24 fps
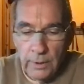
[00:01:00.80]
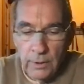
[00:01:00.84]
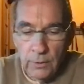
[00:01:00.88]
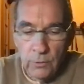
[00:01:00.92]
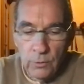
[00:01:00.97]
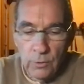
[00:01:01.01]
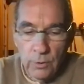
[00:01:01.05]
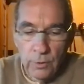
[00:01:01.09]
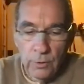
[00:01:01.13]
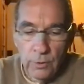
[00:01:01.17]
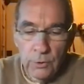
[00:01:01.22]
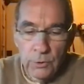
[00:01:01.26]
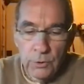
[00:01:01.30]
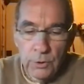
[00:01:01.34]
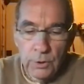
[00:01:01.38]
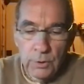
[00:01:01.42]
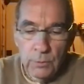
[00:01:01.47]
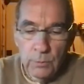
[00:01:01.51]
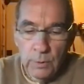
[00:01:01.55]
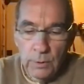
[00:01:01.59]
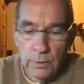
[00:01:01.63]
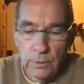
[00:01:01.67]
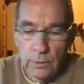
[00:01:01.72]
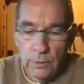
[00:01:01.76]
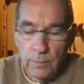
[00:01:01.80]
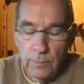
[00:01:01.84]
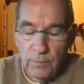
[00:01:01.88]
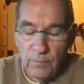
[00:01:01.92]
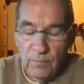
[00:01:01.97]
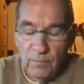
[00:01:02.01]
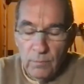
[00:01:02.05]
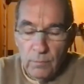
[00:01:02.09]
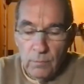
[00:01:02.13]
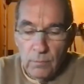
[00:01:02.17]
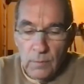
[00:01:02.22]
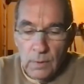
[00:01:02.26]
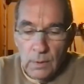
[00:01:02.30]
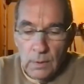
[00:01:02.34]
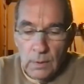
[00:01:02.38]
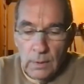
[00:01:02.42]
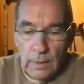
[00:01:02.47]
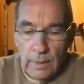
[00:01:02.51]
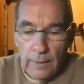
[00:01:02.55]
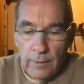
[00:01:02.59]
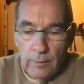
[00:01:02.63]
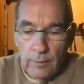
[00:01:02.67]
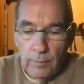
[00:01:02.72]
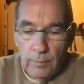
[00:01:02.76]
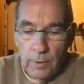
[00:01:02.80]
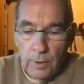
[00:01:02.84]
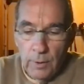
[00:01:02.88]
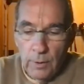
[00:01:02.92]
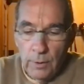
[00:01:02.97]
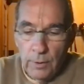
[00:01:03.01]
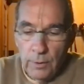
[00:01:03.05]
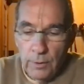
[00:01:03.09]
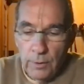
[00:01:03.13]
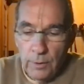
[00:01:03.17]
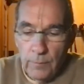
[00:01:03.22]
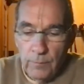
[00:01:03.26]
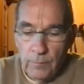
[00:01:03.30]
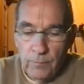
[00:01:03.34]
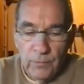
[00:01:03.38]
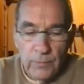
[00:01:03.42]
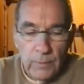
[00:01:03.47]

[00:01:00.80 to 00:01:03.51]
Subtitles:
I'd encouraged, he went to Latin America.